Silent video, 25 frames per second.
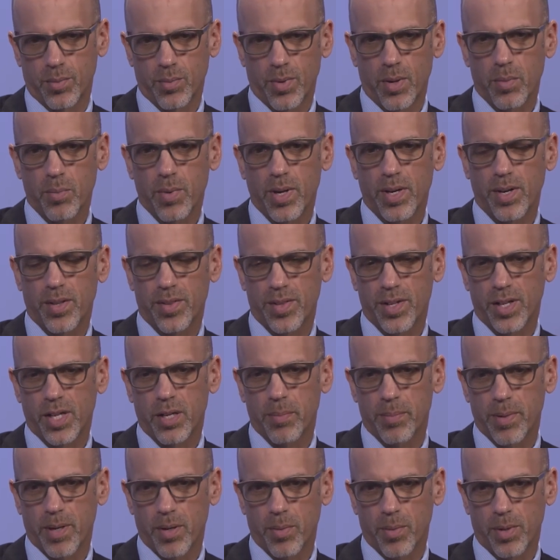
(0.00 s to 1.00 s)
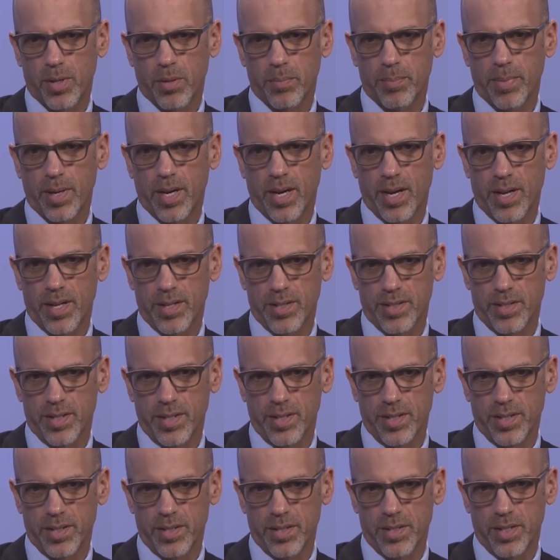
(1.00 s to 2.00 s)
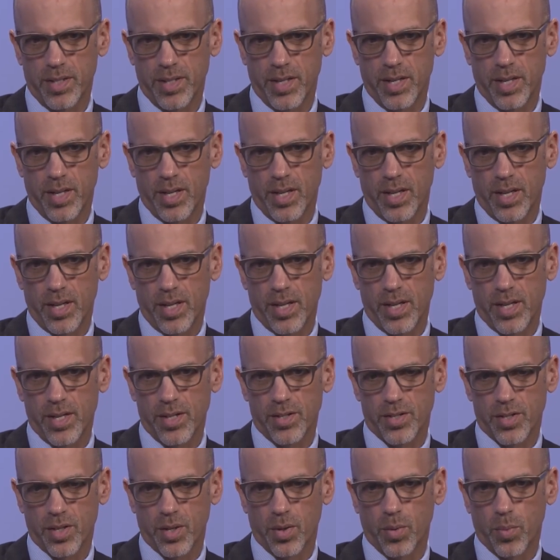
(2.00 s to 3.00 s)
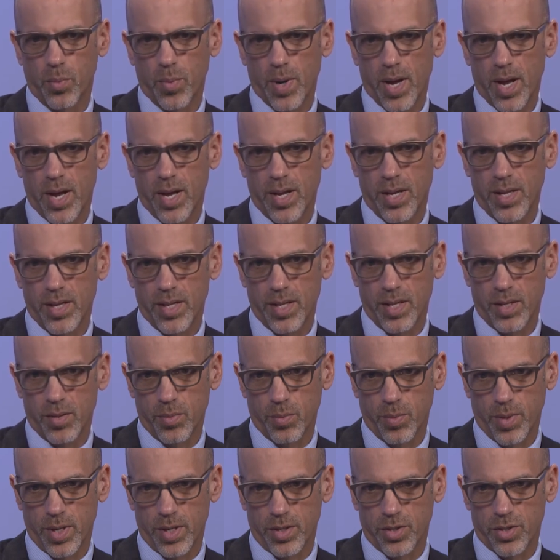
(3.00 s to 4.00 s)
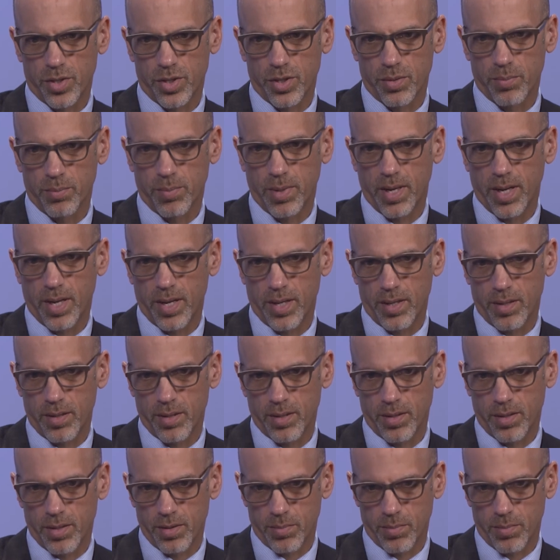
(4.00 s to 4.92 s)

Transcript: one way to think about what a bias is a way in which my